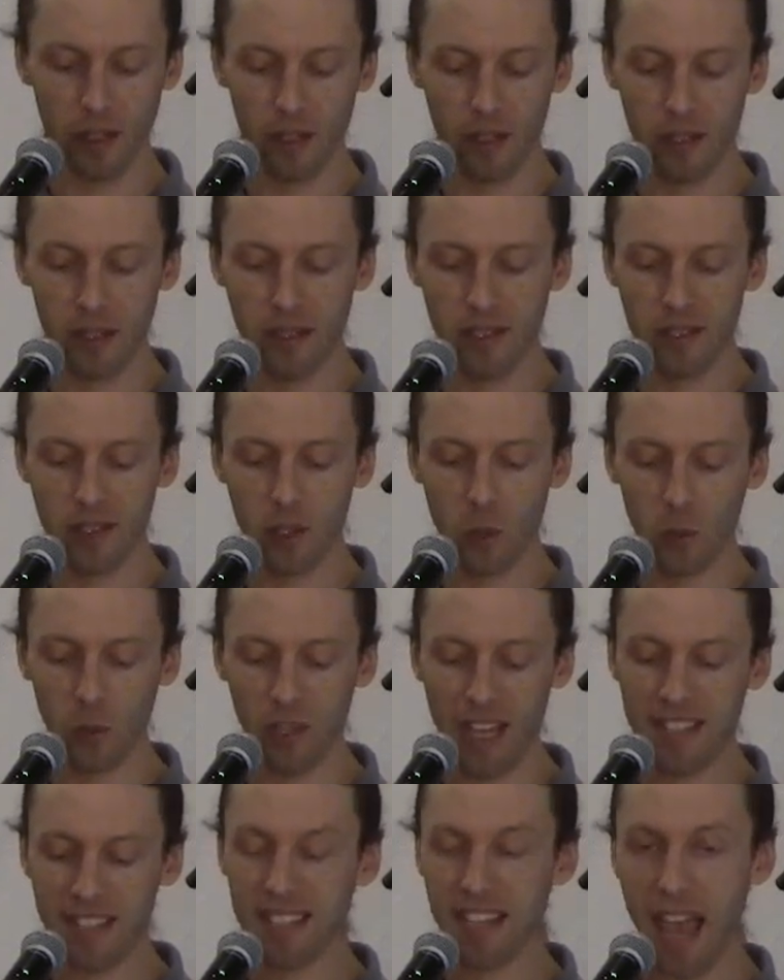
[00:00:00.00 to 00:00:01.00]
So
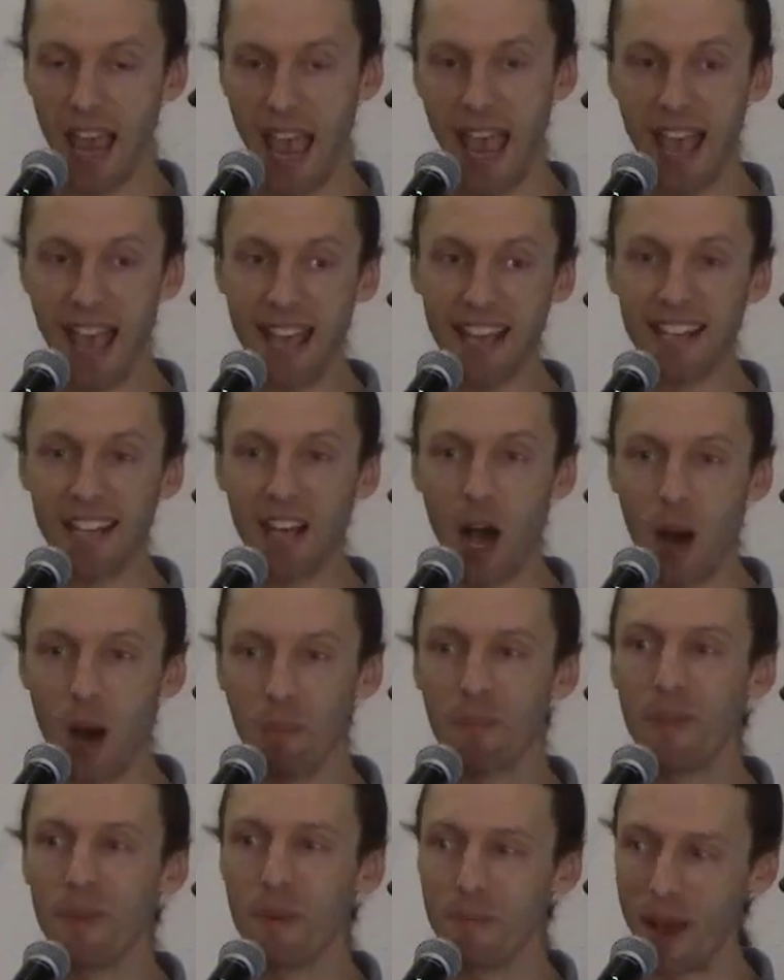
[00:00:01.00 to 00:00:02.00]
let's head
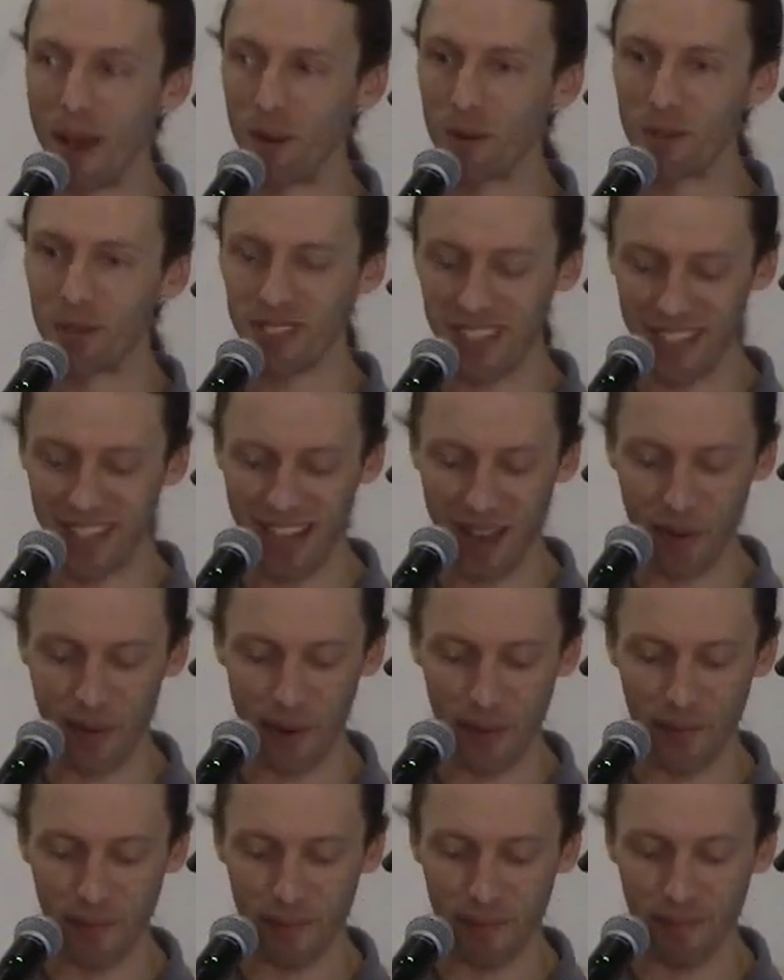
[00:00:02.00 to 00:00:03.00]
up the mountain together.
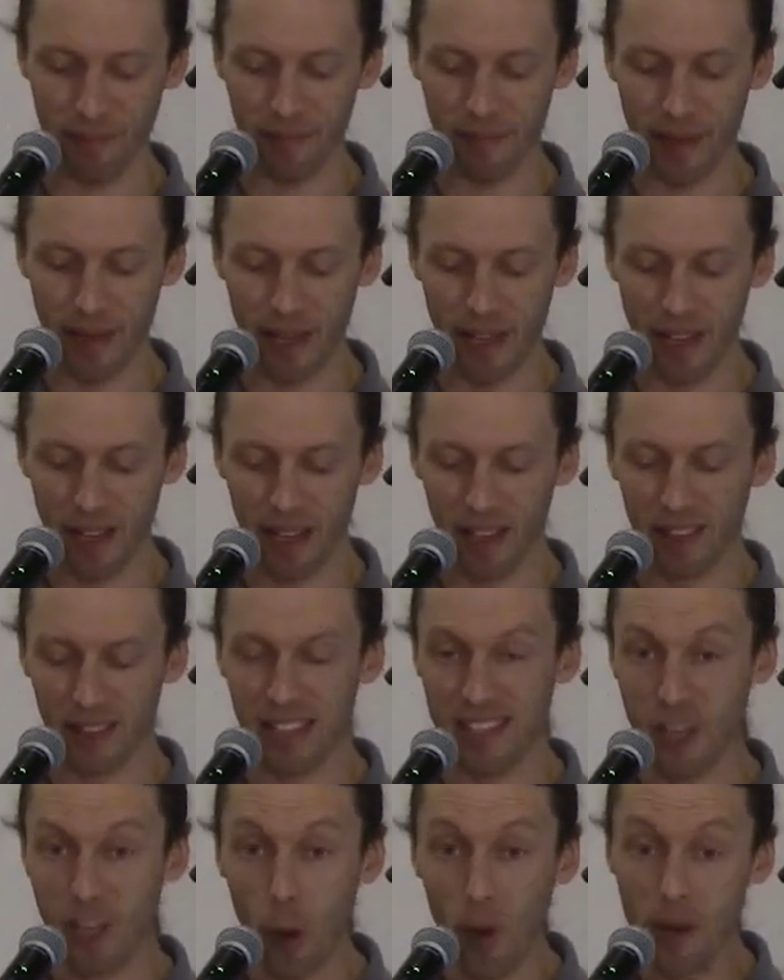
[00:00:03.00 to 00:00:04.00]

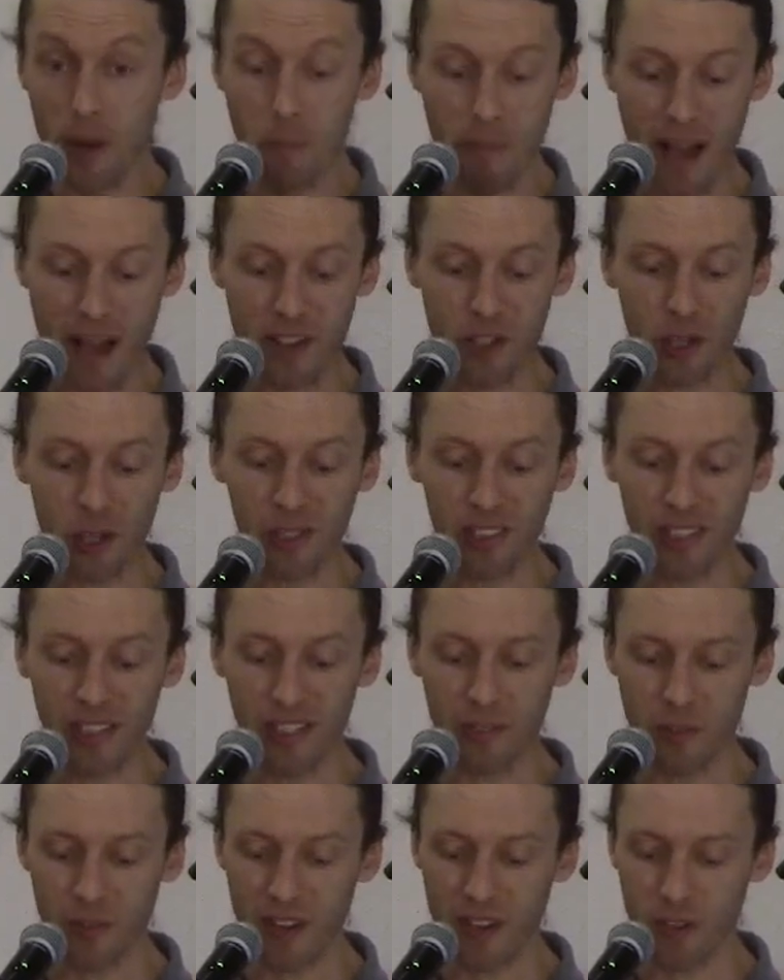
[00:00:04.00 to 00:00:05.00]
Let's go on a magical
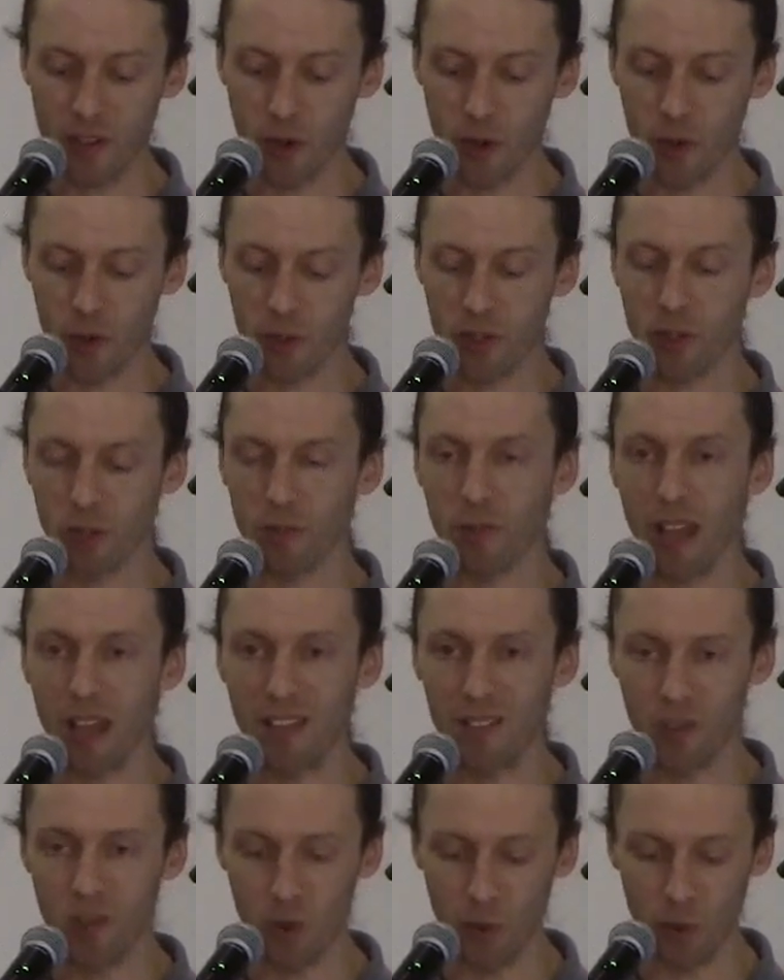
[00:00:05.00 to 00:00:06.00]
adventure to
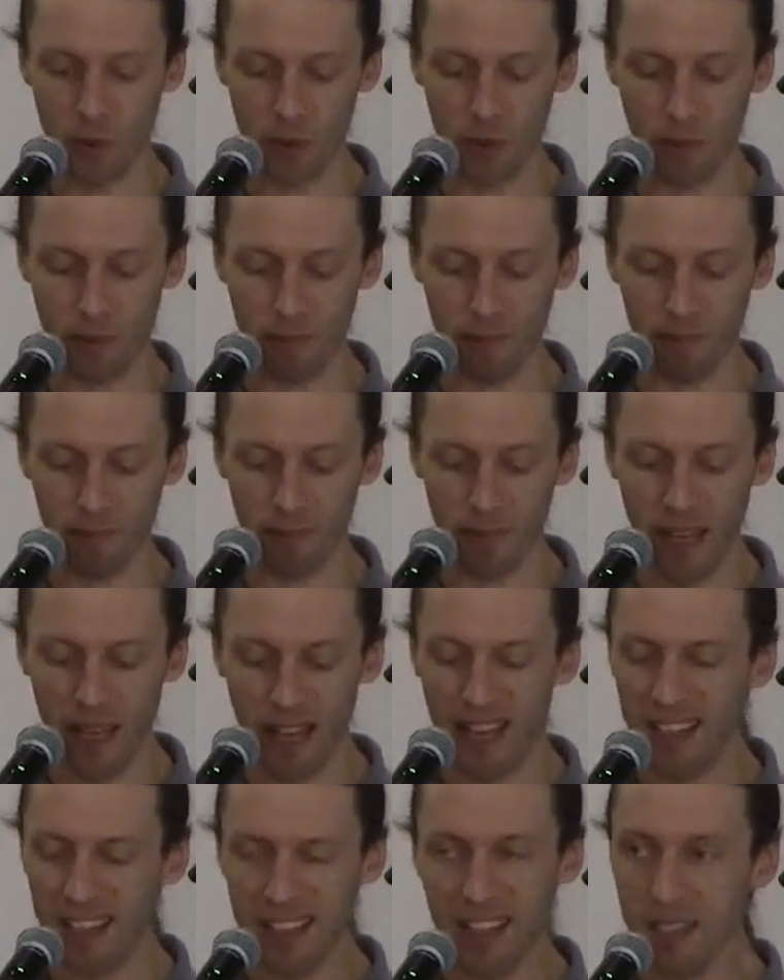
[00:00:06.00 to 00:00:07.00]
find truth.
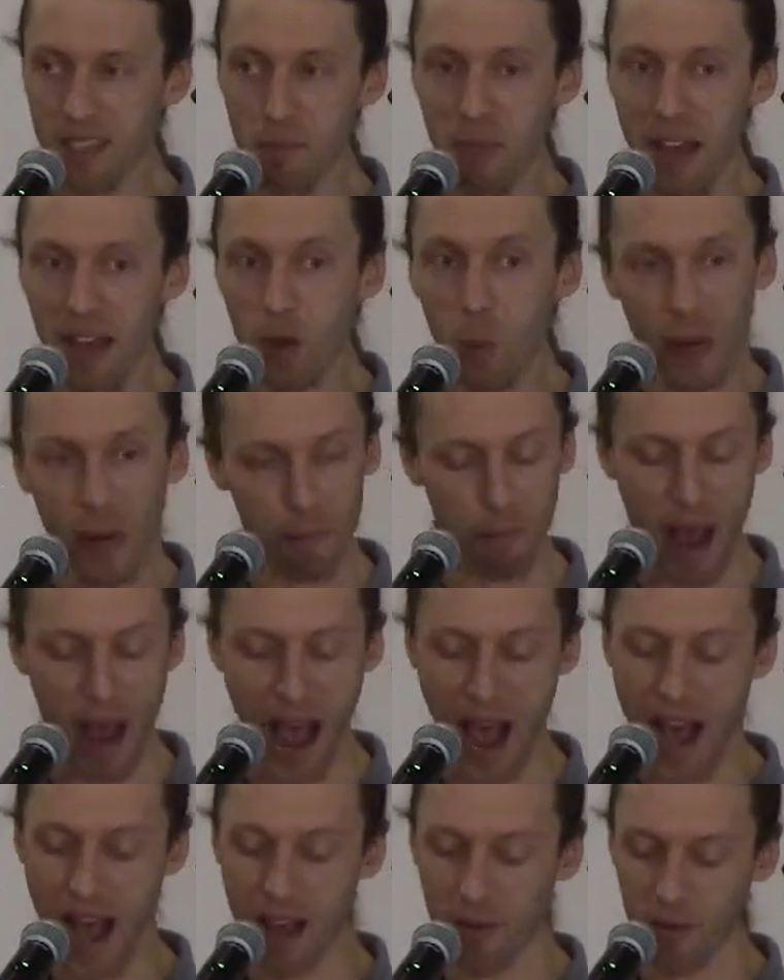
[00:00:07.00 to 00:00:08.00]
And it doesn't matter what
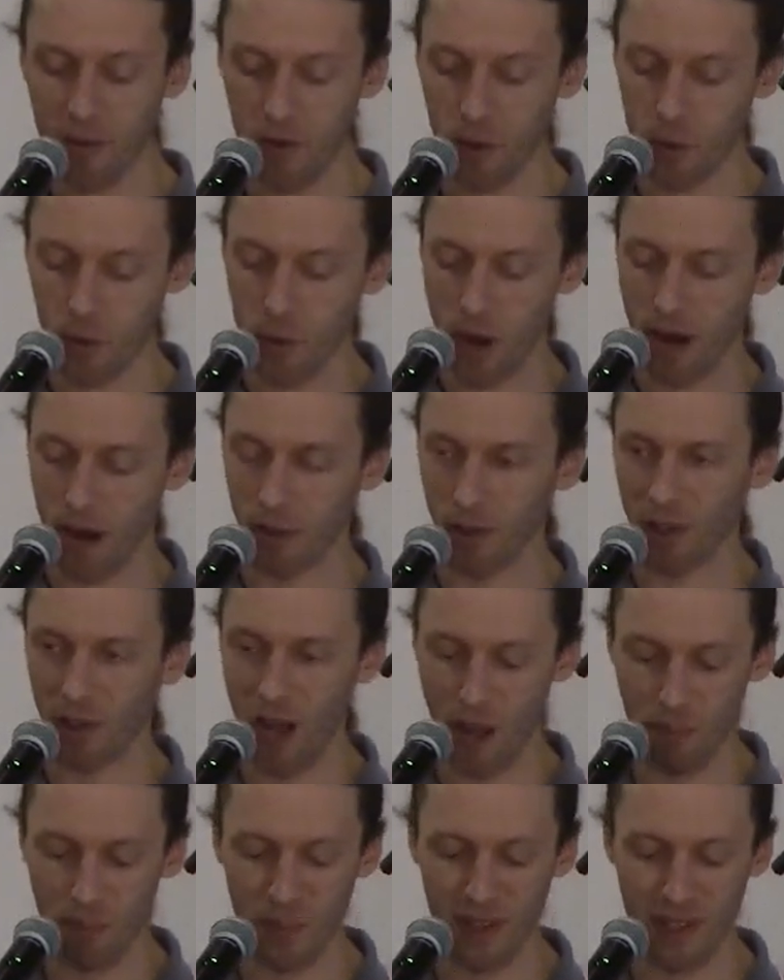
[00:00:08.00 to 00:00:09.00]
paths you travel
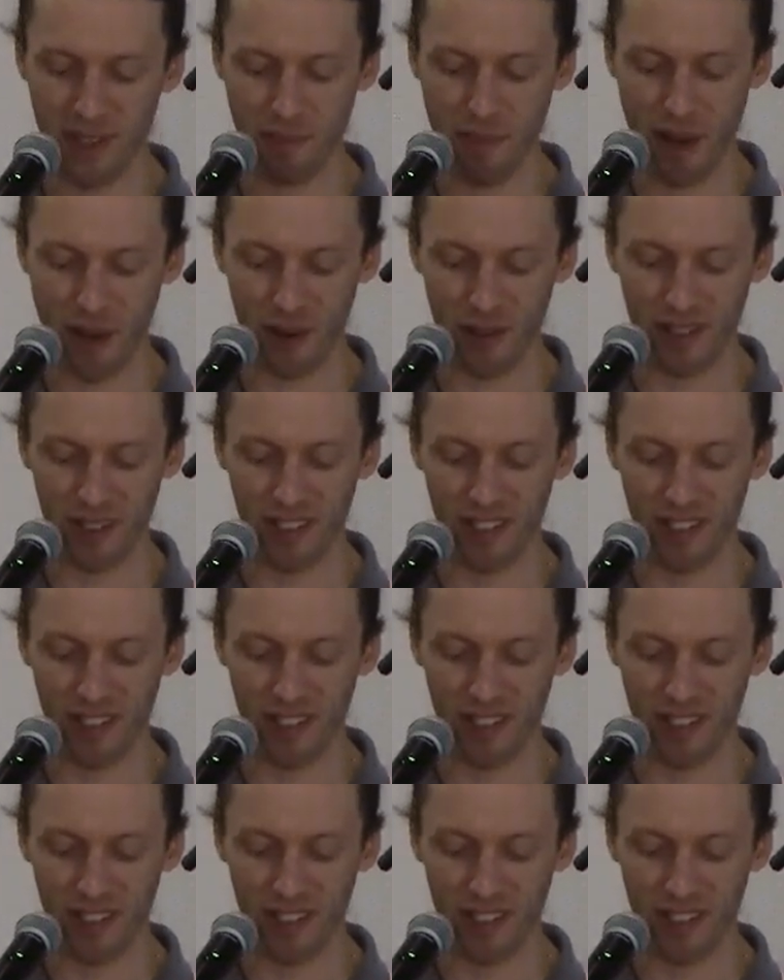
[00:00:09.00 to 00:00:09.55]
up this mountain,